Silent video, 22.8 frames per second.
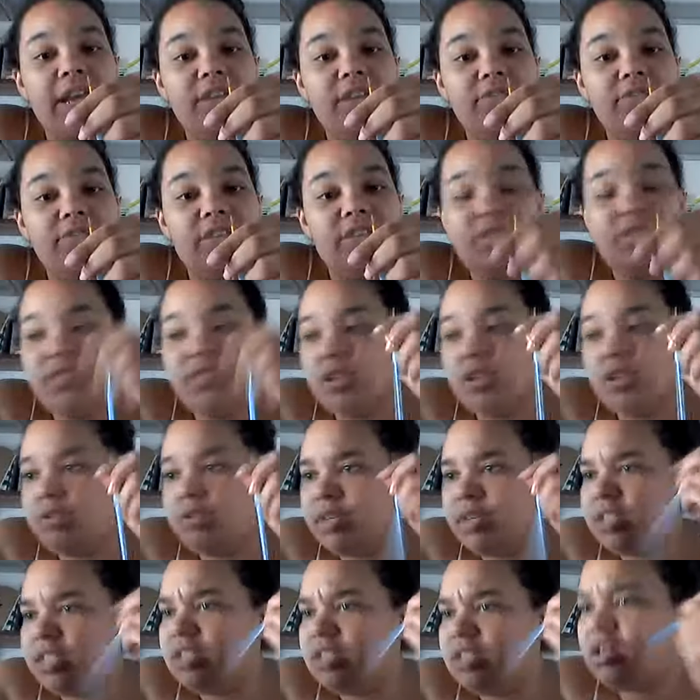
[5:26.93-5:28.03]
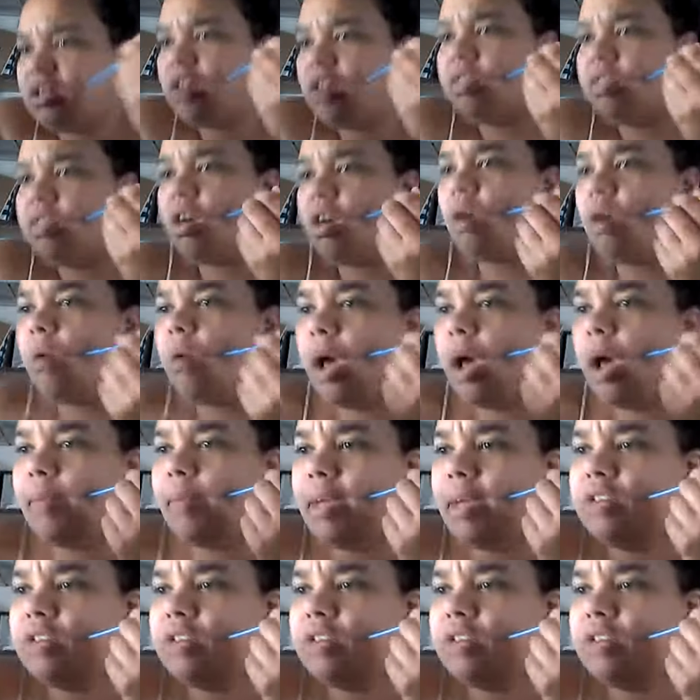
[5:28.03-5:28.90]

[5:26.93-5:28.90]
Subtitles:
And I use this for the creases, although